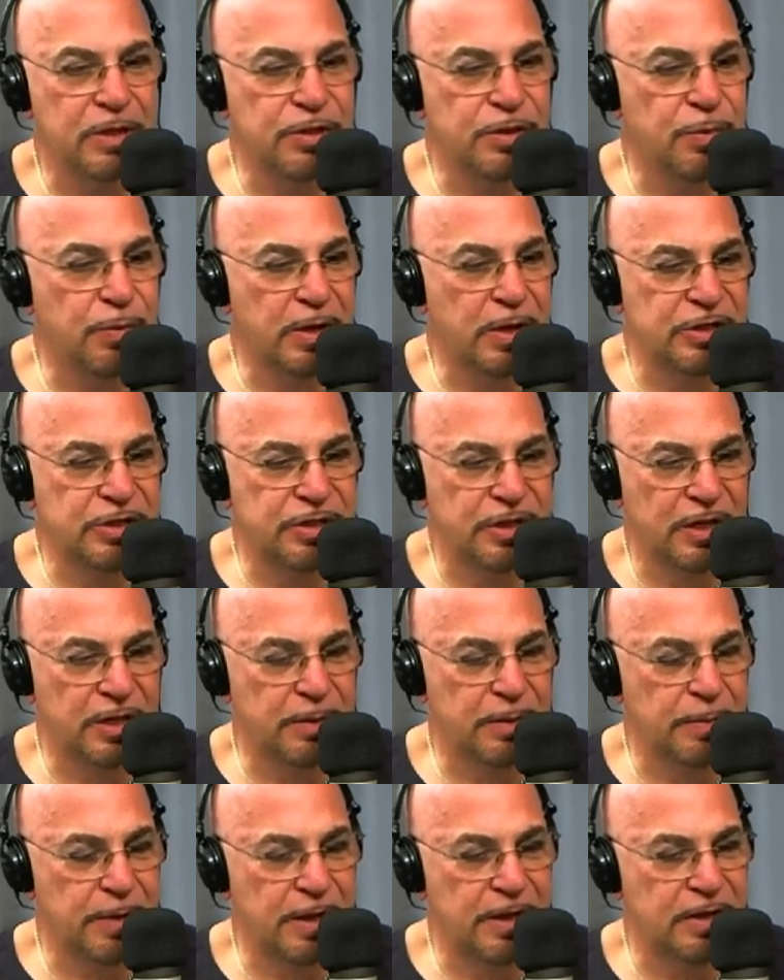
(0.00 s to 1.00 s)
Do you watch
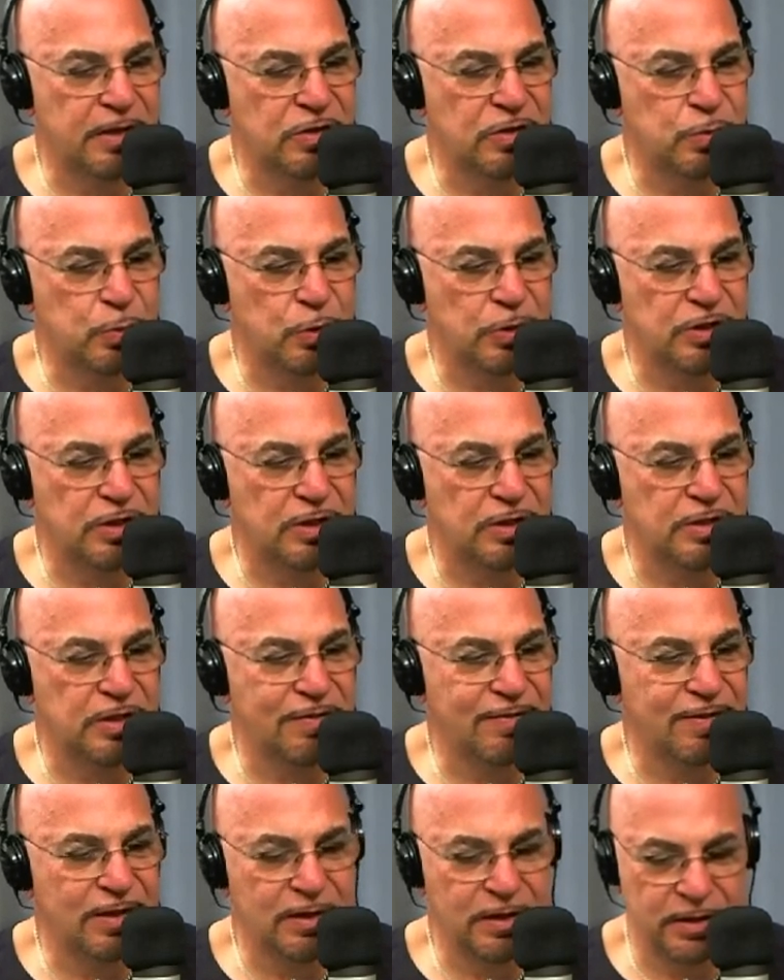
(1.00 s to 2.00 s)
um any of the sports on the
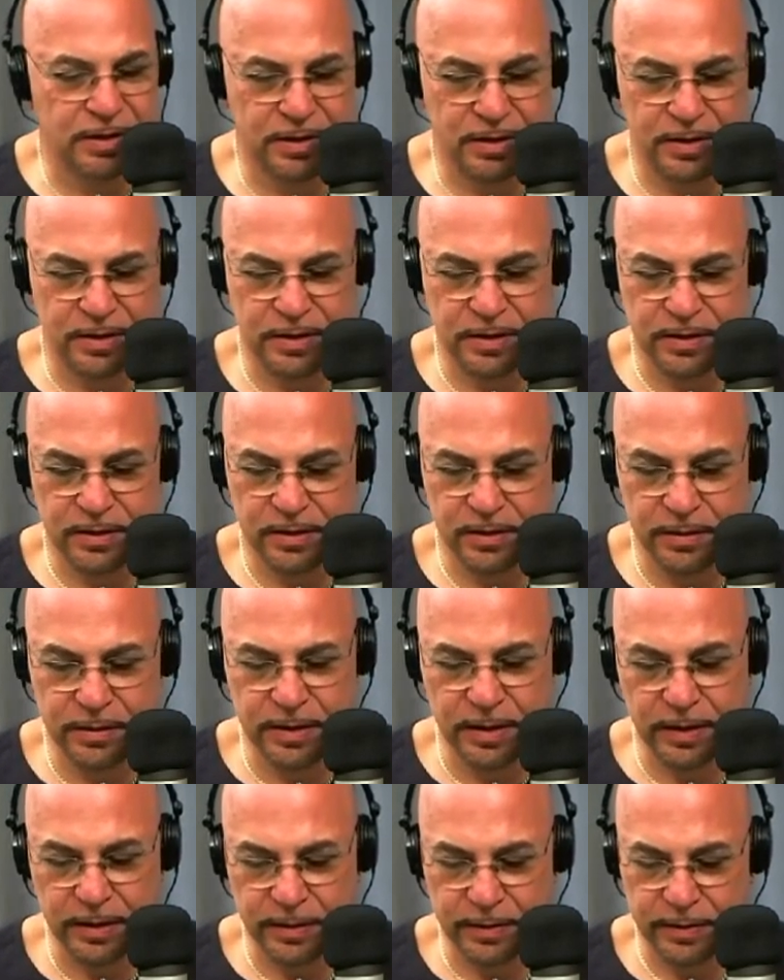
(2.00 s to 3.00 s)
TV? Yeah, yeah. yeah. I'll
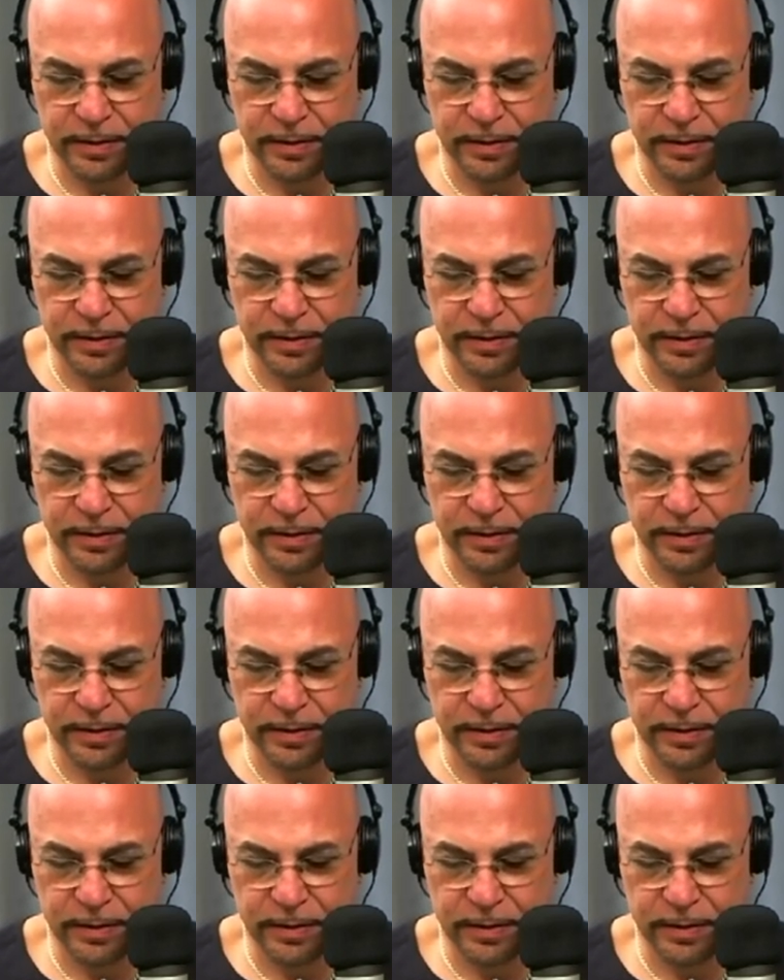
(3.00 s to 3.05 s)
okay. watch